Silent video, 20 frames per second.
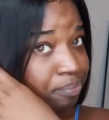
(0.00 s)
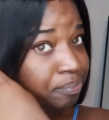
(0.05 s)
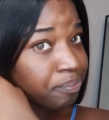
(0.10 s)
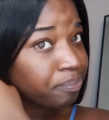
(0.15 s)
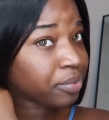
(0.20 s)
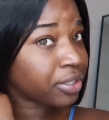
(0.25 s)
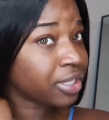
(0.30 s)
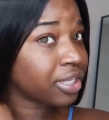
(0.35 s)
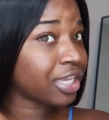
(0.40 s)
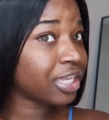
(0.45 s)

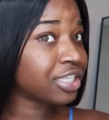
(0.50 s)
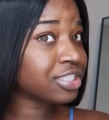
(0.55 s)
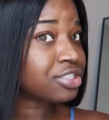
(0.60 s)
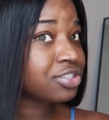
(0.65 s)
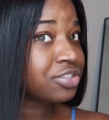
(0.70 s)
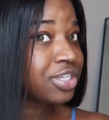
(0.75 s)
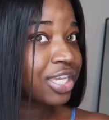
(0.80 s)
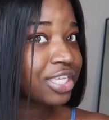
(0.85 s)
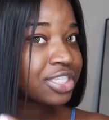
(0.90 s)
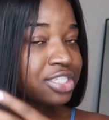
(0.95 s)
But
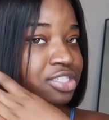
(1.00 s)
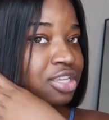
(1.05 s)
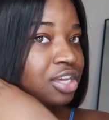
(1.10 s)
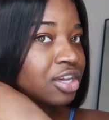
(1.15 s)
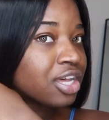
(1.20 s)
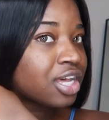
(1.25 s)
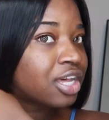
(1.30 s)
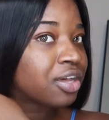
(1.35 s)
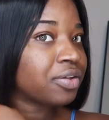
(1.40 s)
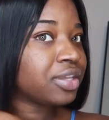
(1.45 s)
you guys
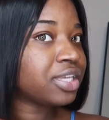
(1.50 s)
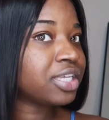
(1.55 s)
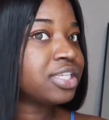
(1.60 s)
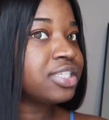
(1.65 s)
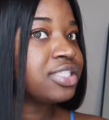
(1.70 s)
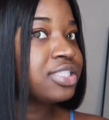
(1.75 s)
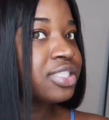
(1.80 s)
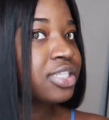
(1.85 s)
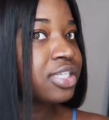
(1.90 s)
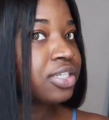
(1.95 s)
saw how
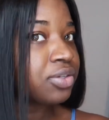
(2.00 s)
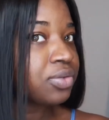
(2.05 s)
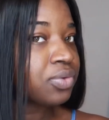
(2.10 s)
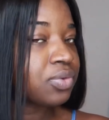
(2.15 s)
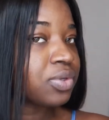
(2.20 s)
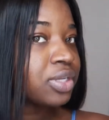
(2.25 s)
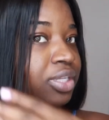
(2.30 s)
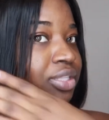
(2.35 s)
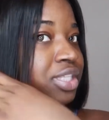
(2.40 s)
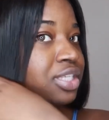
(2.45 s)
easy and
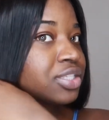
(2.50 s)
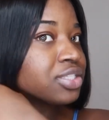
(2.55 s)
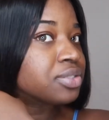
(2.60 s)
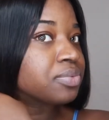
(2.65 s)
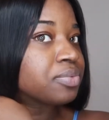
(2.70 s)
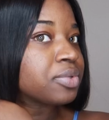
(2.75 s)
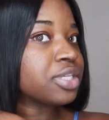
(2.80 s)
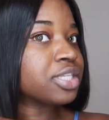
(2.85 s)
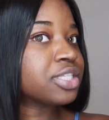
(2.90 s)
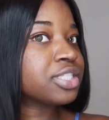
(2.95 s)
quick this
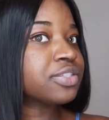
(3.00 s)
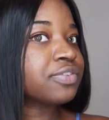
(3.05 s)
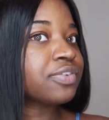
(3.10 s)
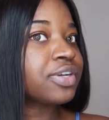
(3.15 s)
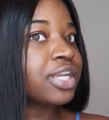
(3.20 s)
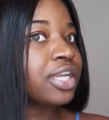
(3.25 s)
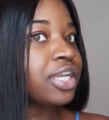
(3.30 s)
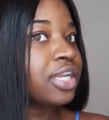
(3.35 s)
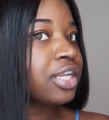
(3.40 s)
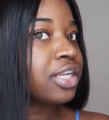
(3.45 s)
was,
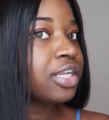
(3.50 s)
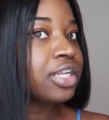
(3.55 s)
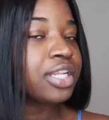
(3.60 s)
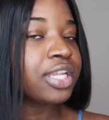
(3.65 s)
right?